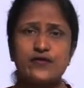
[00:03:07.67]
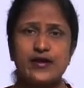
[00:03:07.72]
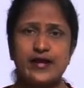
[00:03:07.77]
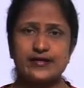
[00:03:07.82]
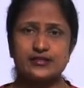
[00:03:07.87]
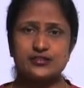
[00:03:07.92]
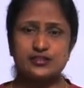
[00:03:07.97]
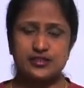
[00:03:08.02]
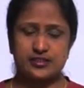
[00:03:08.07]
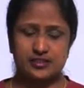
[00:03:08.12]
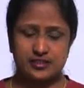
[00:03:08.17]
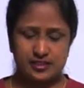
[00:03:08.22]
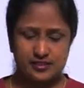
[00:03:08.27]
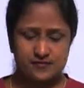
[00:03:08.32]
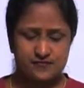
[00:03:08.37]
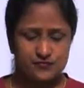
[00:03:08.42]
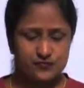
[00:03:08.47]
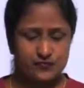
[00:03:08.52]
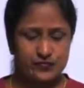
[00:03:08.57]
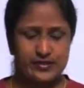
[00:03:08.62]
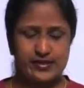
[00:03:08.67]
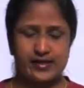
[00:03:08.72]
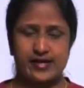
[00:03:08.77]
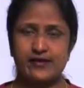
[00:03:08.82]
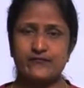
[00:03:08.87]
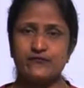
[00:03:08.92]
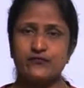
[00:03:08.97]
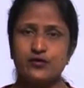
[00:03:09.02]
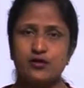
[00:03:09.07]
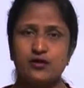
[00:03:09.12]
adjectives we
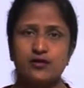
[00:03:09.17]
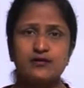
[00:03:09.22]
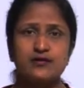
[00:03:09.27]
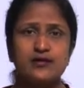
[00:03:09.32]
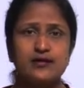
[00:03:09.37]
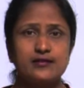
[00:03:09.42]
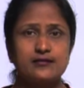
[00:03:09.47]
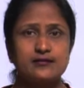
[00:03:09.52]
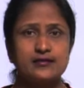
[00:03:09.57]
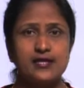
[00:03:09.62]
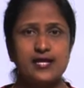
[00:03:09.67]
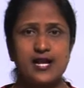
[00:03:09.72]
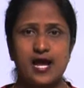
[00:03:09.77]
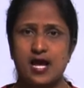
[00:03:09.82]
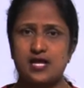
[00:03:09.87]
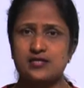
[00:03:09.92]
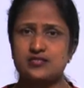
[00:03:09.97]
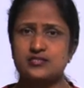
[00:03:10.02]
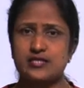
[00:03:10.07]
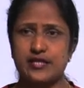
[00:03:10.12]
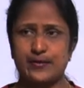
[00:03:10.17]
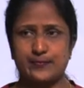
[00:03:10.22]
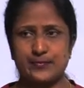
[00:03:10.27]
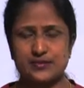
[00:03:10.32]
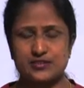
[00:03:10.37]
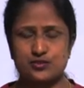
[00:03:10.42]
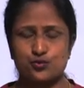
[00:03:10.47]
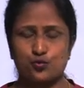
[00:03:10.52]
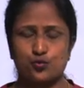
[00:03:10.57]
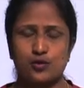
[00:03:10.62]
have learnt in the last
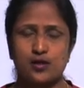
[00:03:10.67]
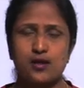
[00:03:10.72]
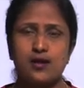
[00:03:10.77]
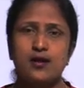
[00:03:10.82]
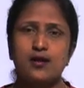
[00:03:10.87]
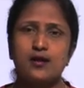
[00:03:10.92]
episode.